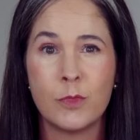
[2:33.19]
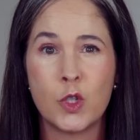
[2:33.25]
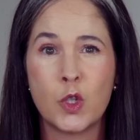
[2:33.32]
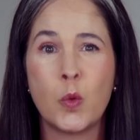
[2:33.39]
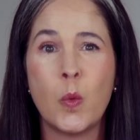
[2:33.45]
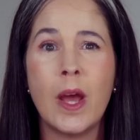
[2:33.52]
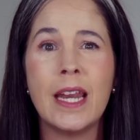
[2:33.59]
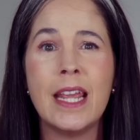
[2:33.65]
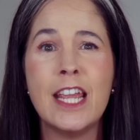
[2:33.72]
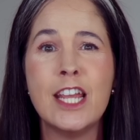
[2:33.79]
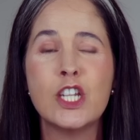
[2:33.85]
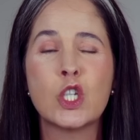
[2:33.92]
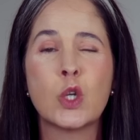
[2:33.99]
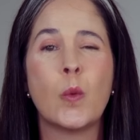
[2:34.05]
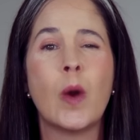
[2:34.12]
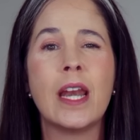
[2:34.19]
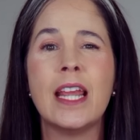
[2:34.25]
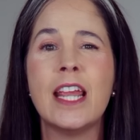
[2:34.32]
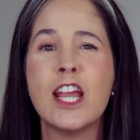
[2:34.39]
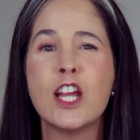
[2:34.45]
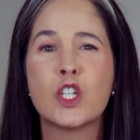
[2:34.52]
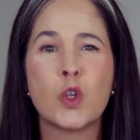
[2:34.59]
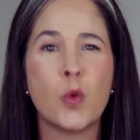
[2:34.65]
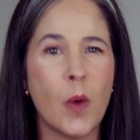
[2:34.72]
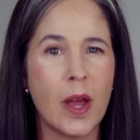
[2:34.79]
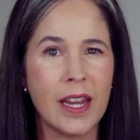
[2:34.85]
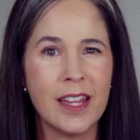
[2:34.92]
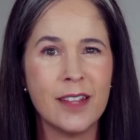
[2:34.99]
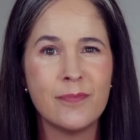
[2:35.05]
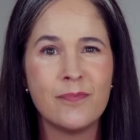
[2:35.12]
20, 20,
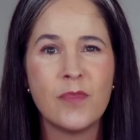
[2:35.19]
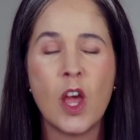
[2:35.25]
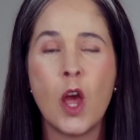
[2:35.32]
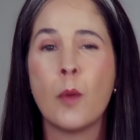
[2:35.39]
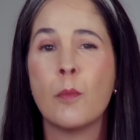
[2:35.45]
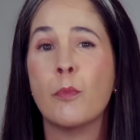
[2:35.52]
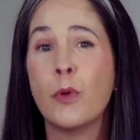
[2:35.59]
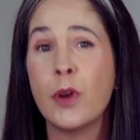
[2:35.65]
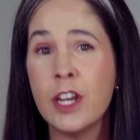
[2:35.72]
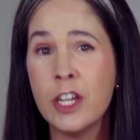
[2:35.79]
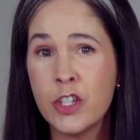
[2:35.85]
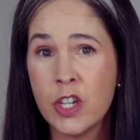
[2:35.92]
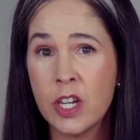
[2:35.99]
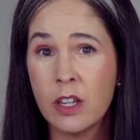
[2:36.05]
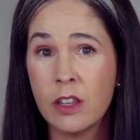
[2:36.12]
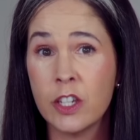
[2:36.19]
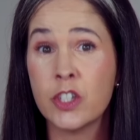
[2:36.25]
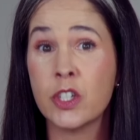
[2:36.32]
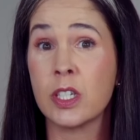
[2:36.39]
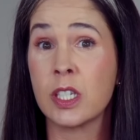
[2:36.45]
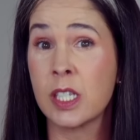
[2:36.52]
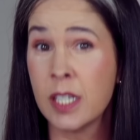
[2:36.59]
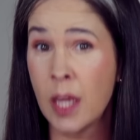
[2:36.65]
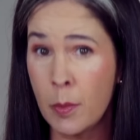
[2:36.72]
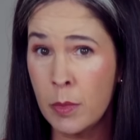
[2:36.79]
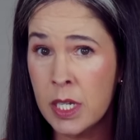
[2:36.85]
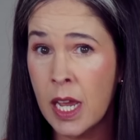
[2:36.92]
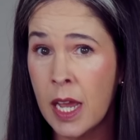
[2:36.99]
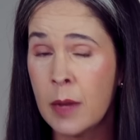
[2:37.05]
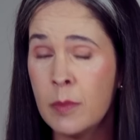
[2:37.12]
20. British English,
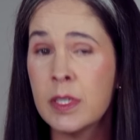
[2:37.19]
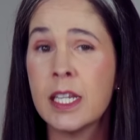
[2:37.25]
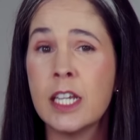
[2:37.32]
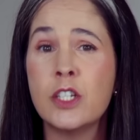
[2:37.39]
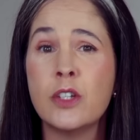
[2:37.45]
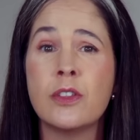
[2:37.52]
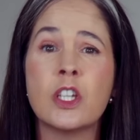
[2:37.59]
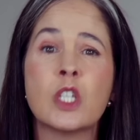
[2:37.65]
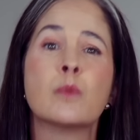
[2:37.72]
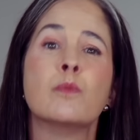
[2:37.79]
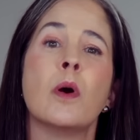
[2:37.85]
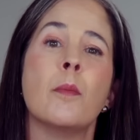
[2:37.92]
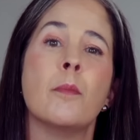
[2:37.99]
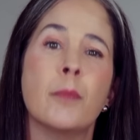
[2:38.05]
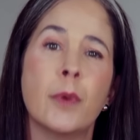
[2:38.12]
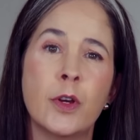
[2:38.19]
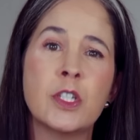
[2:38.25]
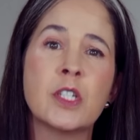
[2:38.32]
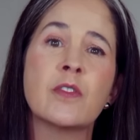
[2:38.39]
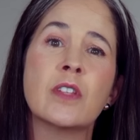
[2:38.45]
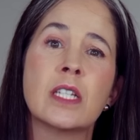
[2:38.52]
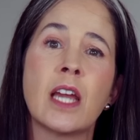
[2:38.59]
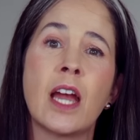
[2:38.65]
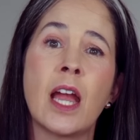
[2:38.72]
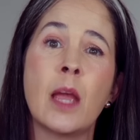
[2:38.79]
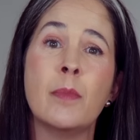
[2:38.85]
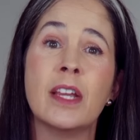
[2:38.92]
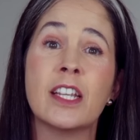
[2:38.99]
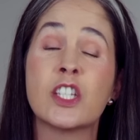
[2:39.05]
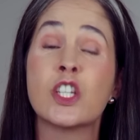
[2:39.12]
sometimes they do this, but most of the
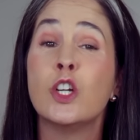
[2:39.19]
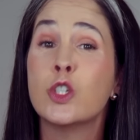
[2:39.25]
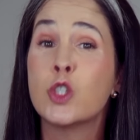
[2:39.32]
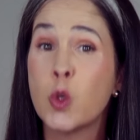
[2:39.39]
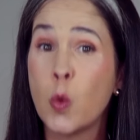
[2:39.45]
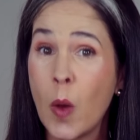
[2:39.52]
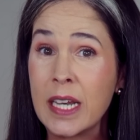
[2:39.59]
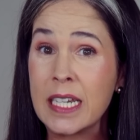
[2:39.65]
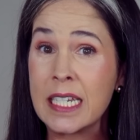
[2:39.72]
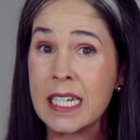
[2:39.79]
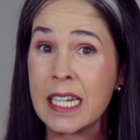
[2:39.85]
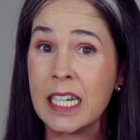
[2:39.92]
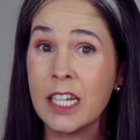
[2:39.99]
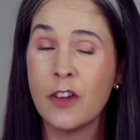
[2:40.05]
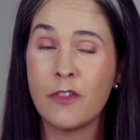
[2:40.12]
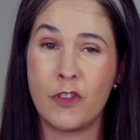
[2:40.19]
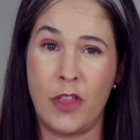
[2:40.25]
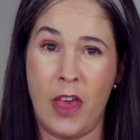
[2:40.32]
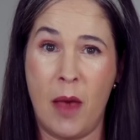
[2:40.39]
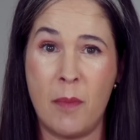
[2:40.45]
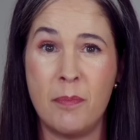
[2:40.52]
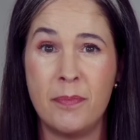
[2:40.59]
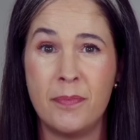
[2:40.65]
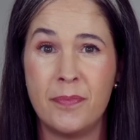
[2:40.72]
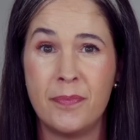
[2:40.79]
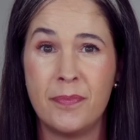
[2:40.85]
time it's 20 for them.